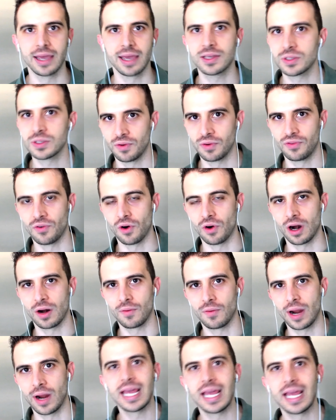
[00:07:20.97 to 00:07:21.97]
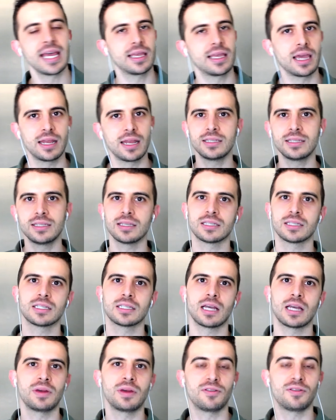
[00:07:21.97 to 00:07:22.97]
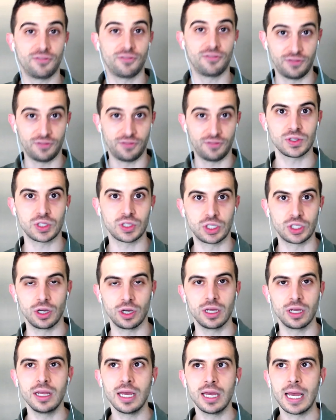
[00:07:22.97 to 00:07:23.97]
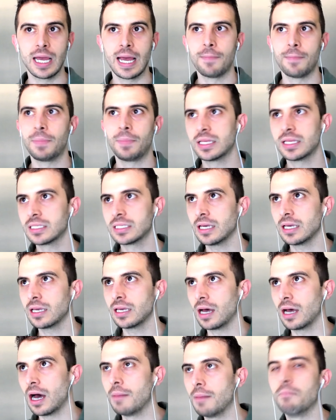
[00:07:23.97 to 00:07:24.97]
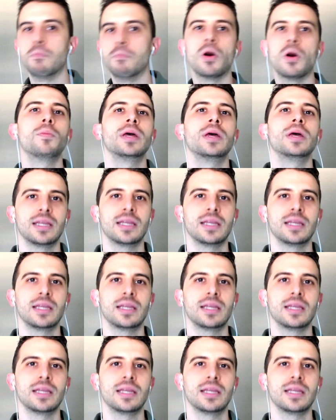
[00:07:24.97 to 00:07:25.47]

before, right? Getting to the summit feels good, but it's like a moment in